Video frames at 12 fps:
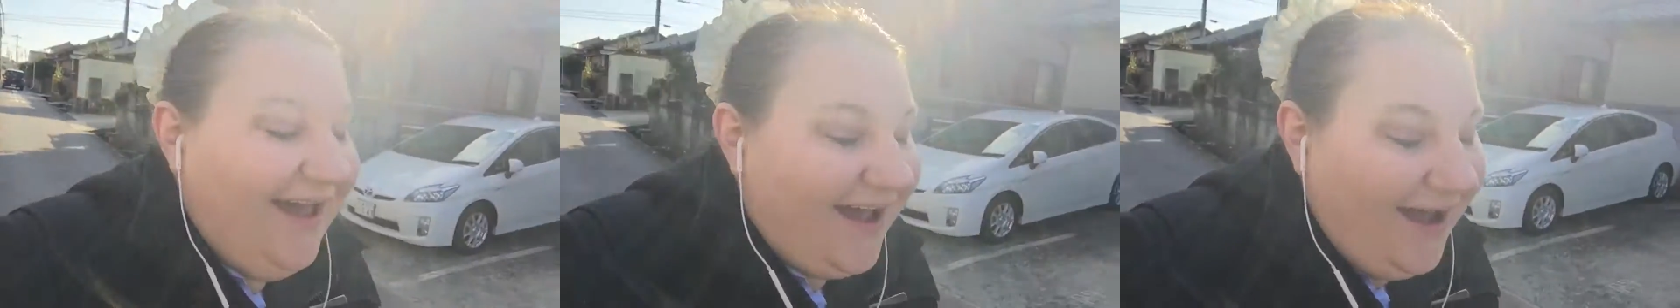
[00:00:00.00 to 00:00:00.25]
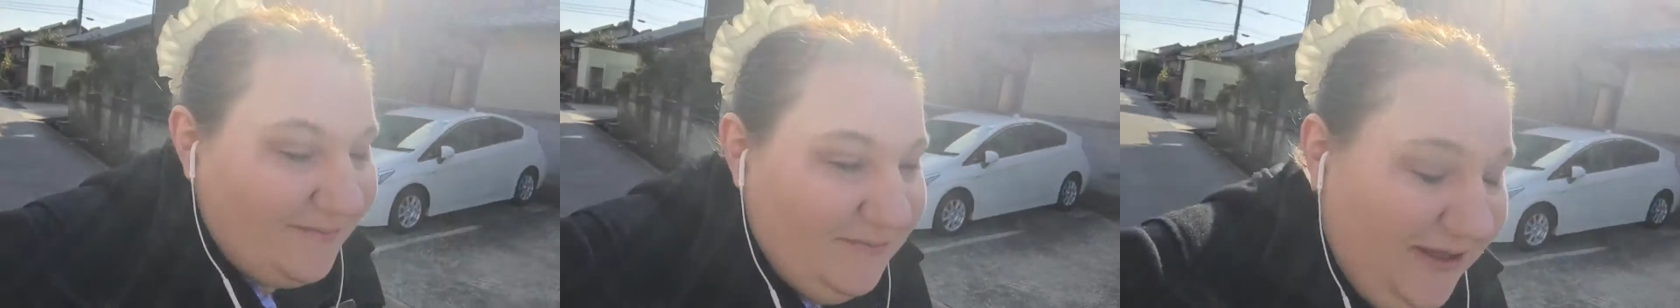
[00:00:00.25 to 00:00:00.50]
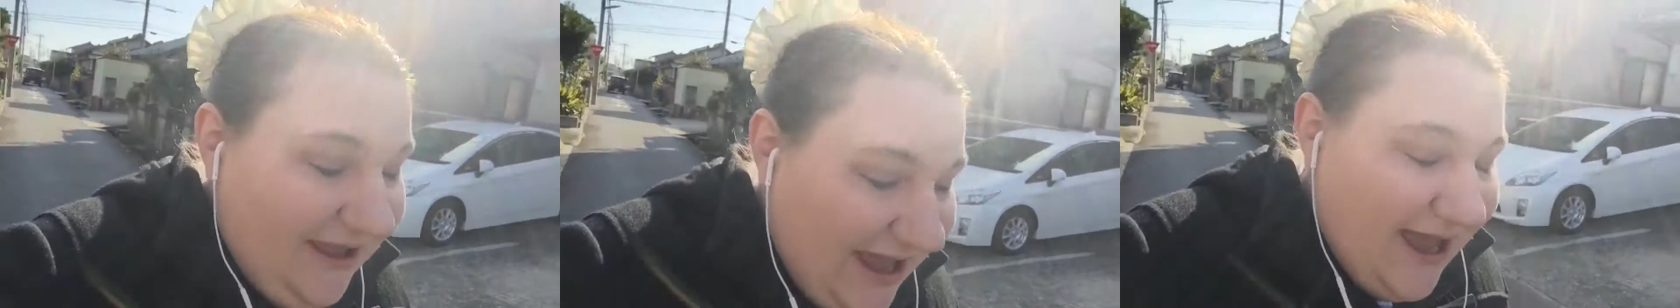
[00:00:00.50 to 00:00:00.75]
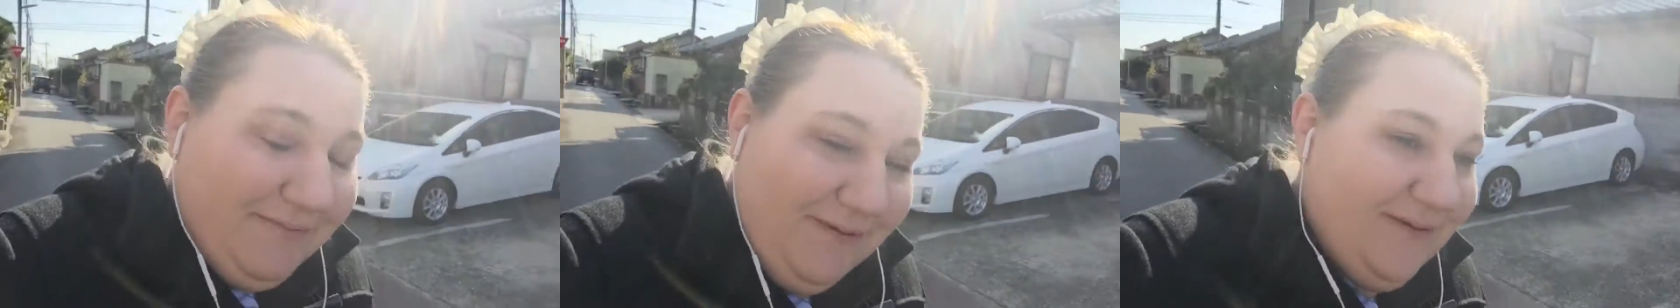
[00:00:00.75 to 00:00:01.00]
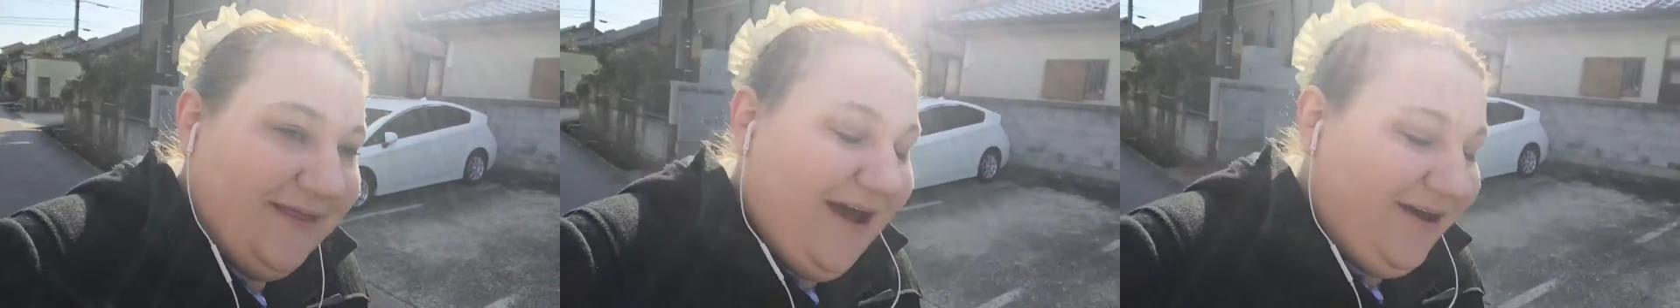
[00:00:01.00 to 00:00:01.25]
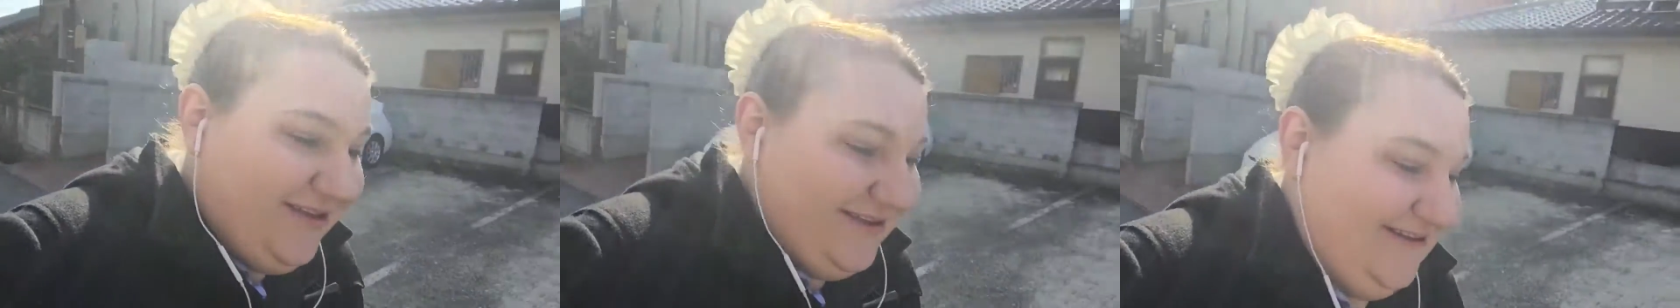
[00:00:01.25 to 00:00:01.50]
I'm really happy with
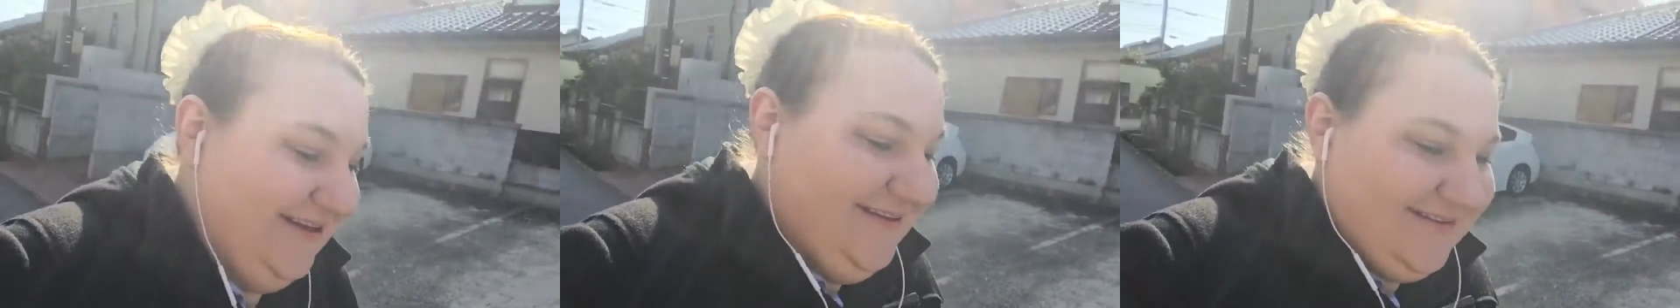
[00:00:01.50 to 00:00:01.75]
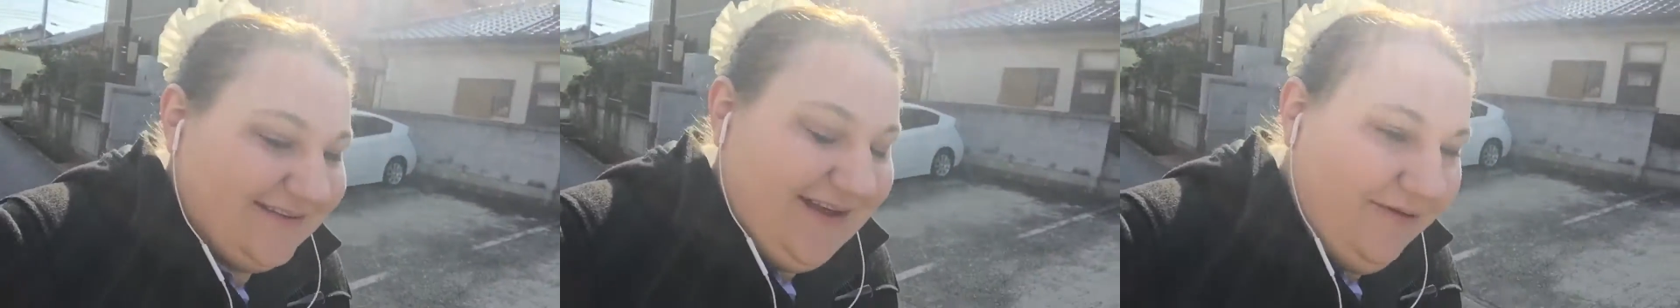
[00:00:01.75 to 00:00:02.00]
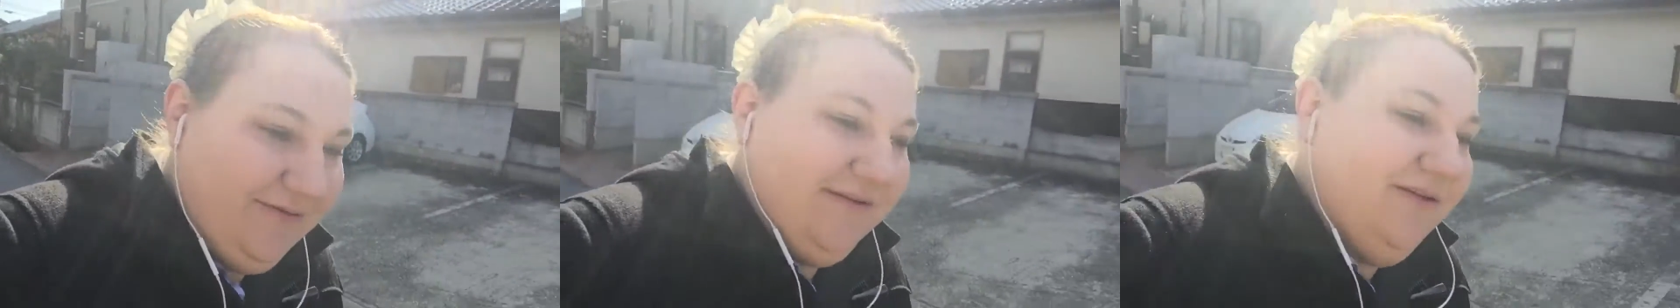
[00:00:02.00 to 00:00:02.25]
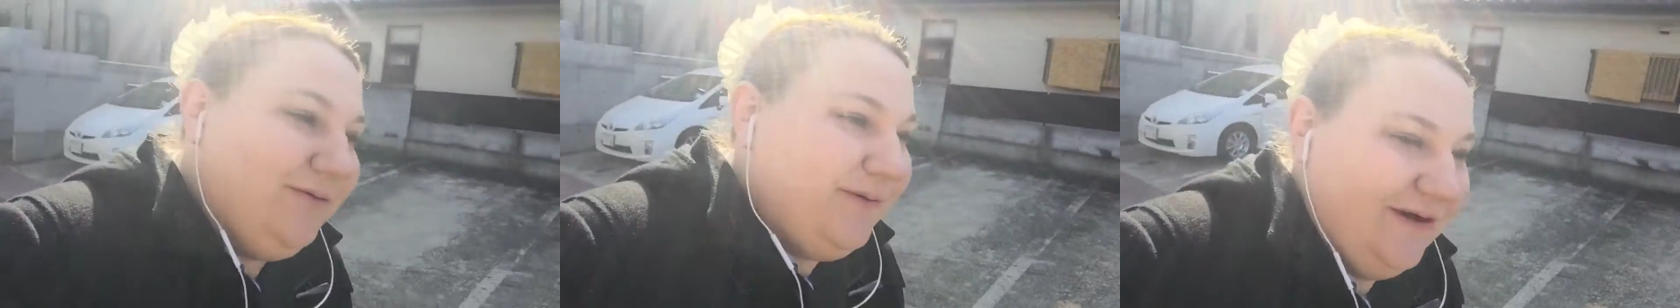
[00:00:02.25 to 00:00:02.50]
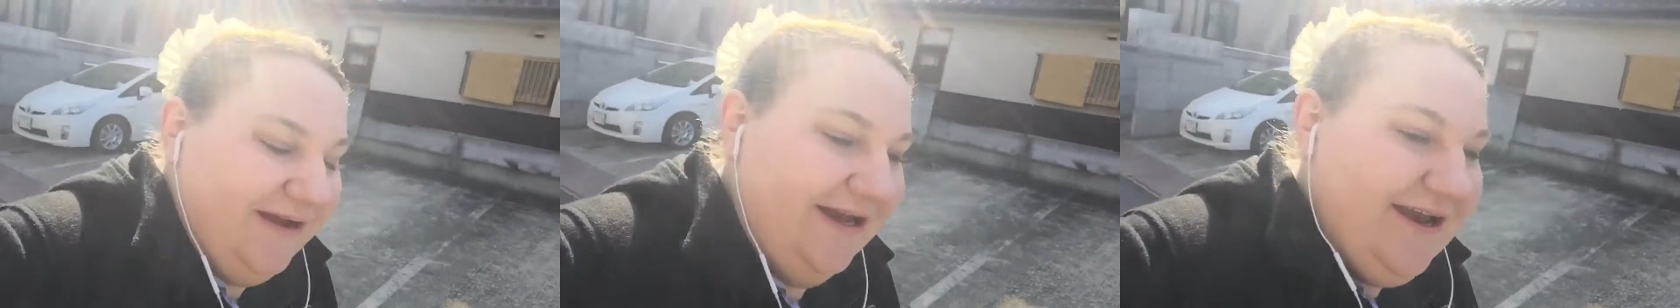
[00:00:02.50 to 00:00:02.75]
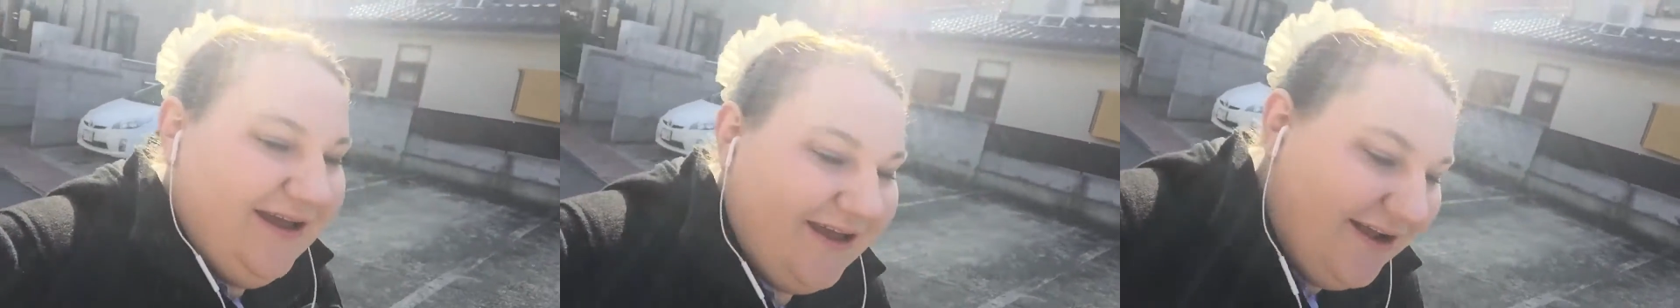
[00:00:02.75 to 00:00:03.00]
how this is because I was a little
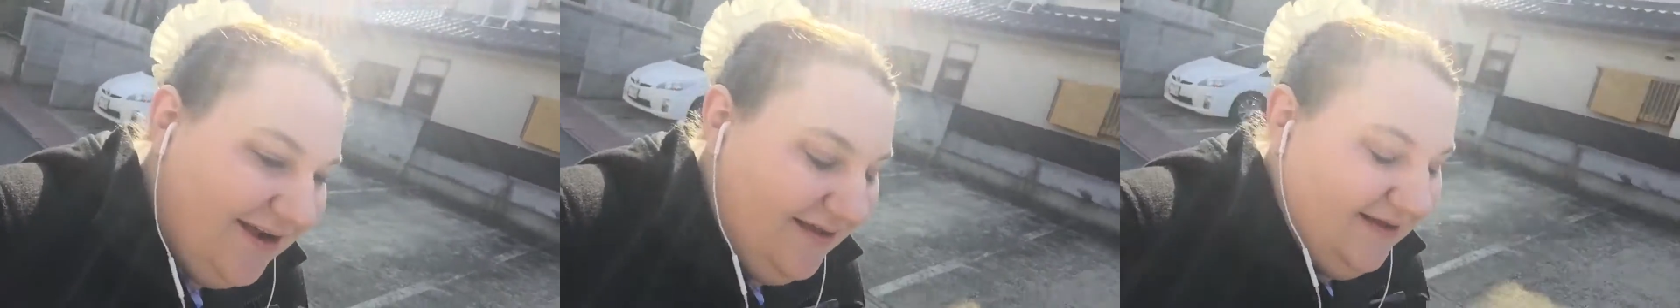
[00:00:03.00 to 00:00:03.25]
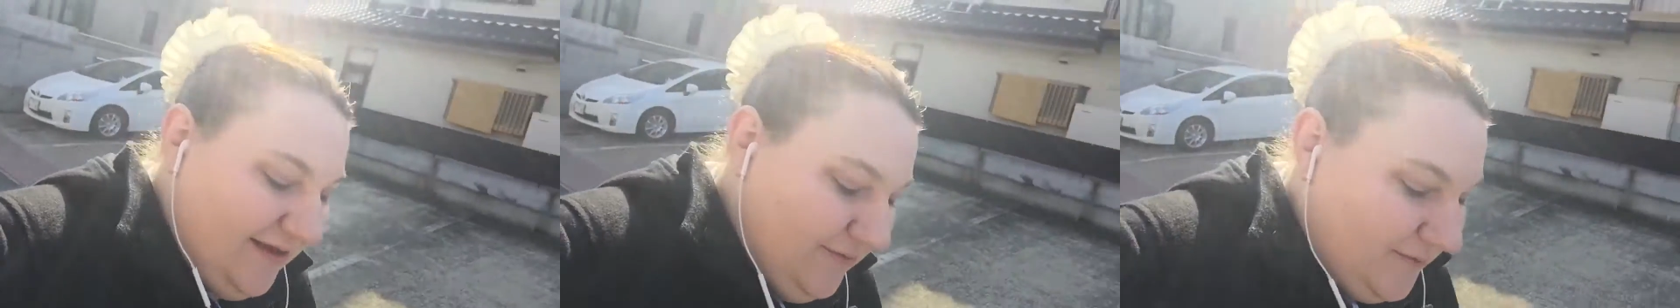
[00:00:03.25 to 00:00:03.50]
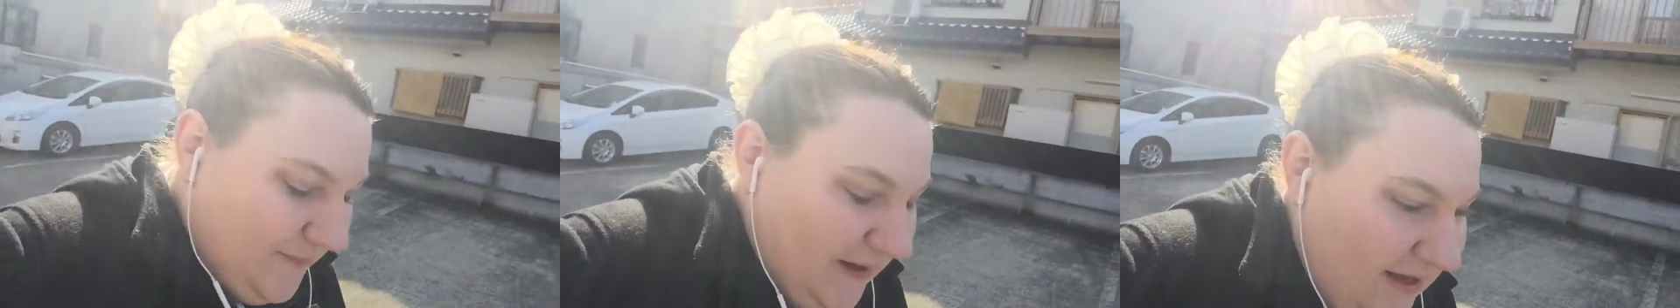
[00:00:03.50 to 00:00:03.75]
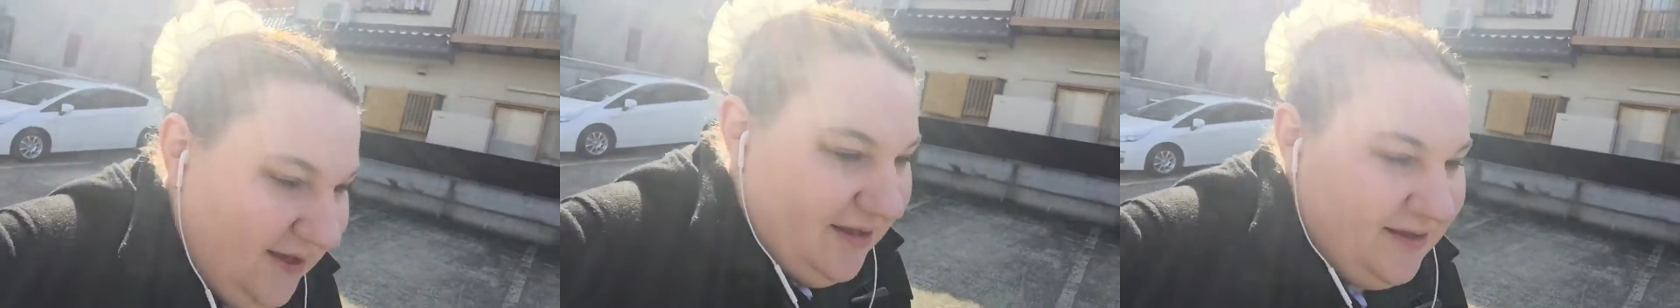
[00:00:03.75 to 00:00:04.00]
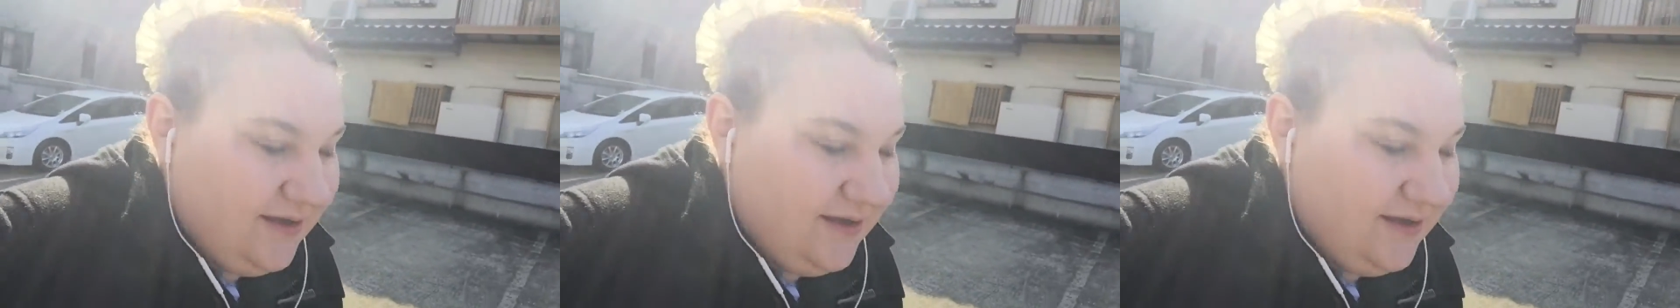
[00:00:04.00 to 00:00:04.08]
worried it would be